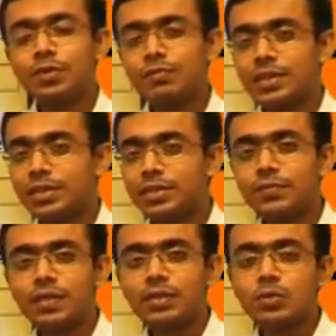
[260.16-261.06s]
we have
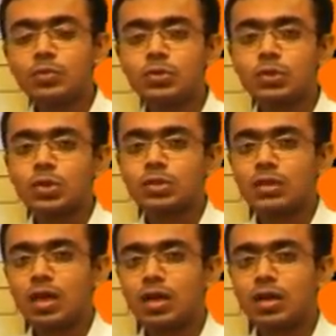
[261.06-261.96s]
identified two stocks,
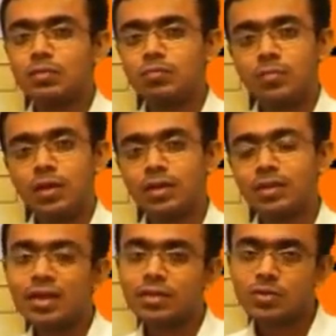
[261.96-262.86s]
and
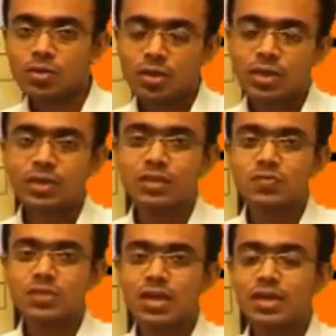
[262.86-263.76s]
that is on the negative
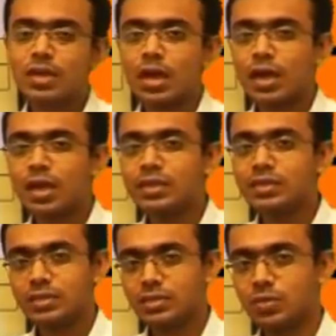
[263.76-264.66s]
side.
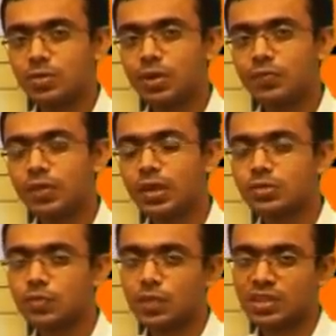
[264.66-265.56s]
ITC is looking weak,
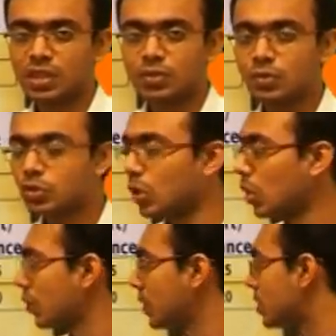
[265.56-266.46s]
so one can go
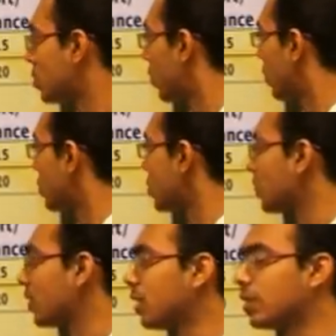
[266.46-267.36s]
short with stop loss of
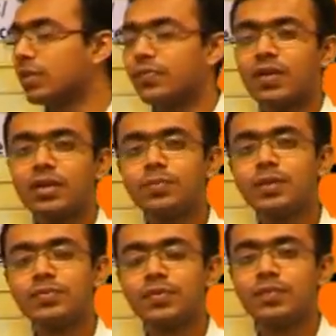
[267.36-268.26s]
305
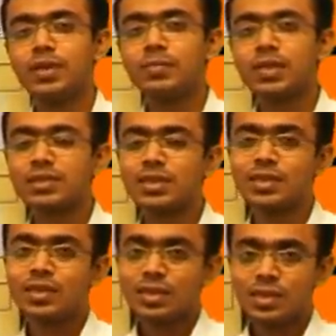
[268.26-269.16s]
rupees 15 paisa.
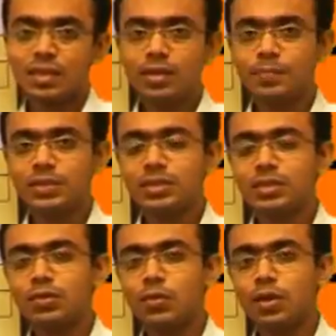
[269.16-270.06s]
NTPC
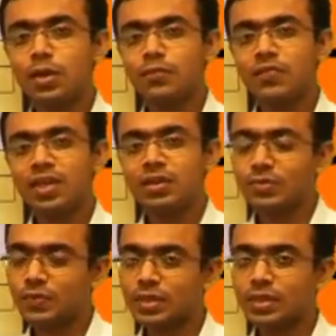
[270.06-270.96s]
is looking weak, so
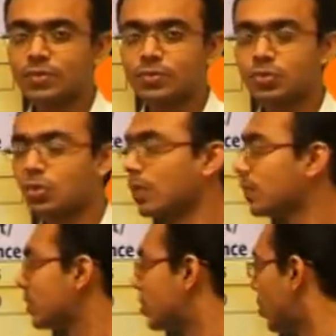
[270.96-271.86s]
one can go short
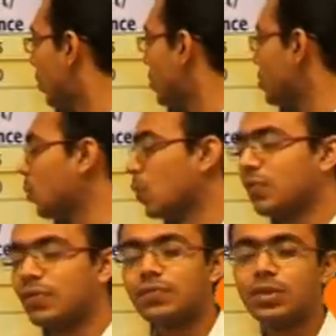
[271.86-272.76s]
with stop loss of
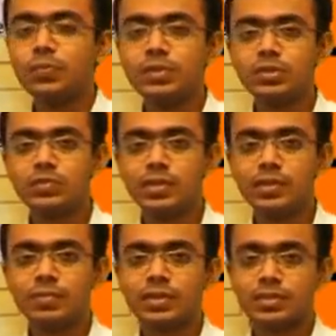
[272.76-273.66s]
150 rupees 20
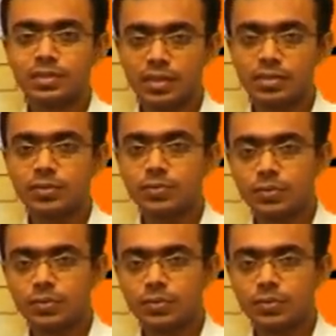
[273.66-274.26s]
paisa. Thank you.